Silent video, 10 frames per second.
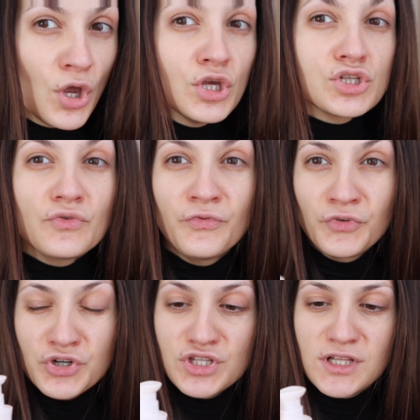So
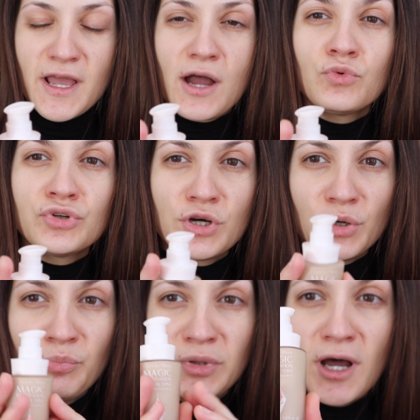firstly, I want to
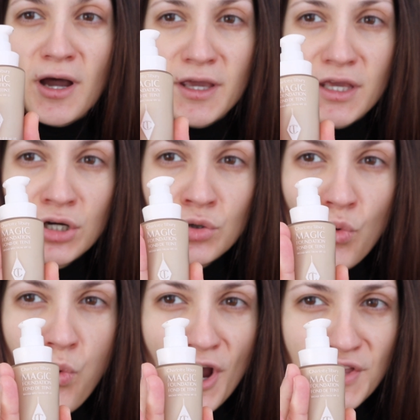apply a
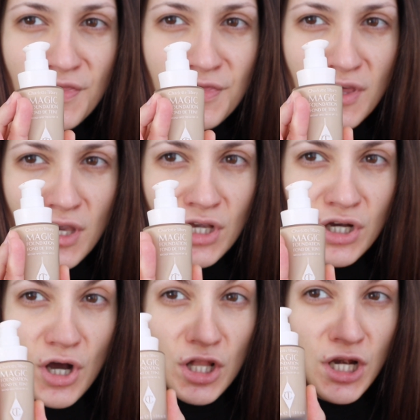quite
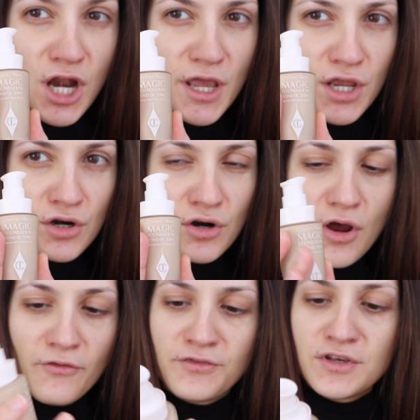thick layer
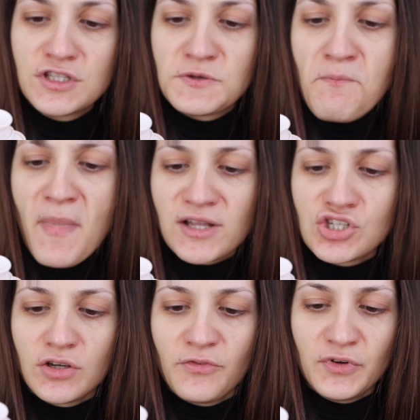of this
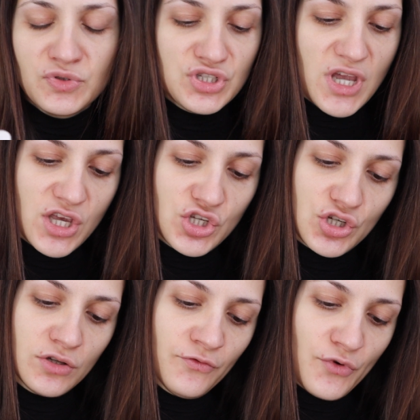magic
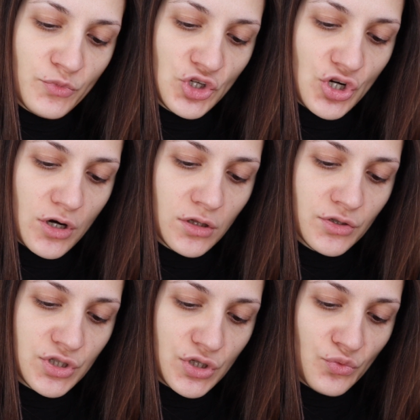foundation from
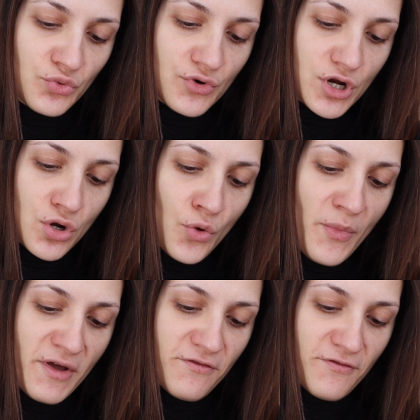Charlotte Tilbury on
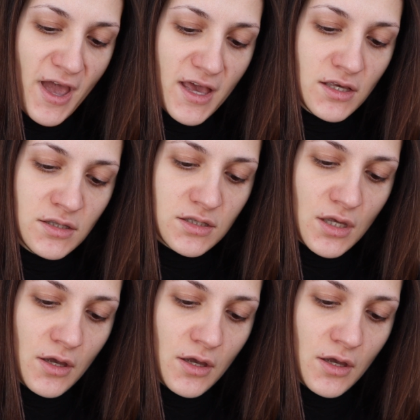my face,